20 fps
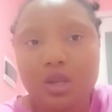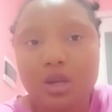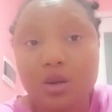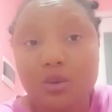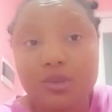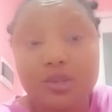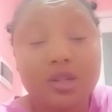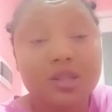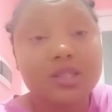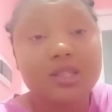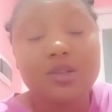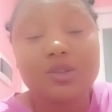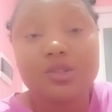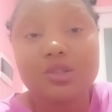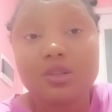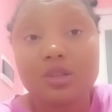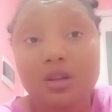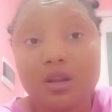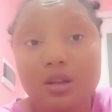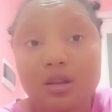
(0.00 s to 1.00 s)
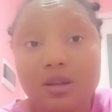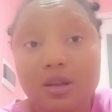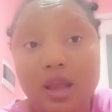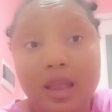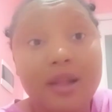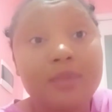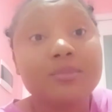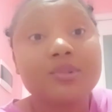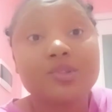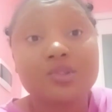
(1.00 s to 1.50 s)
will just tell you, I
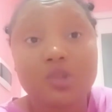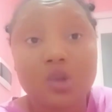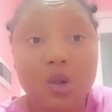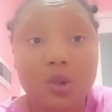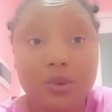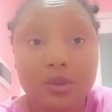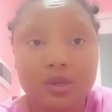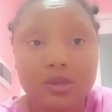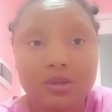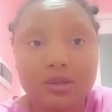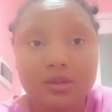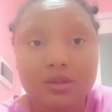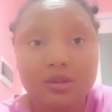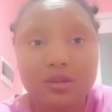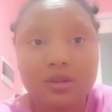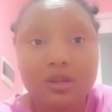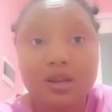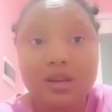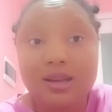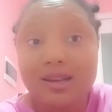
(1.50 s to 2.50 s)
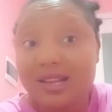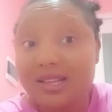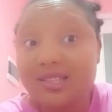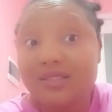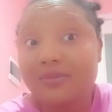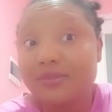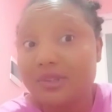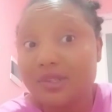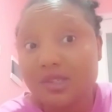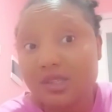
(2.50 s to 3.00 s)
am sorry,
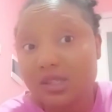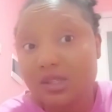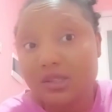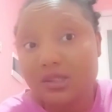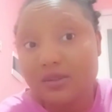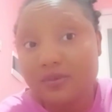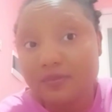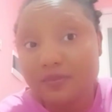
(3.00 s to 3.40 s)
let's fix it.